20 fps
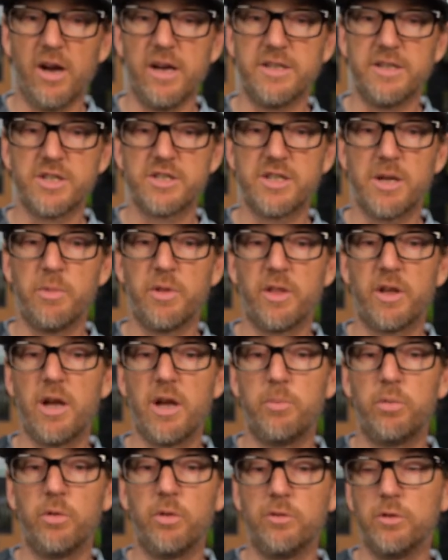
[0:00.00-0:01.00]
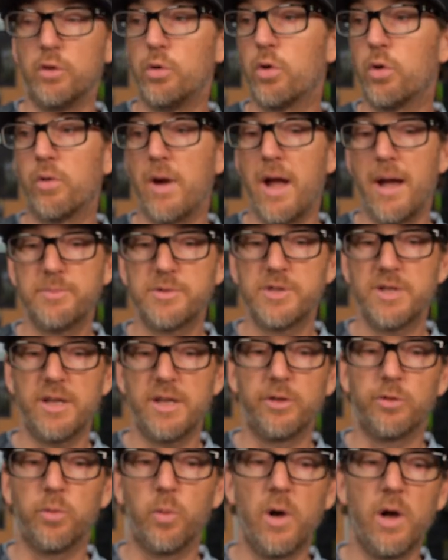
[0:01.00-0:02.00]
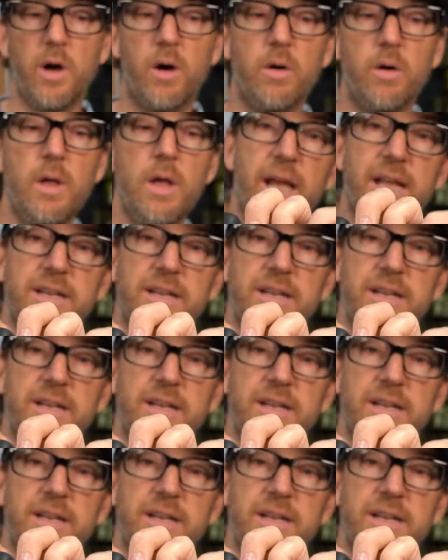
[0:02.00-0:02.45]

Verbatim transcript: It does come with a couple of lure wraps as well.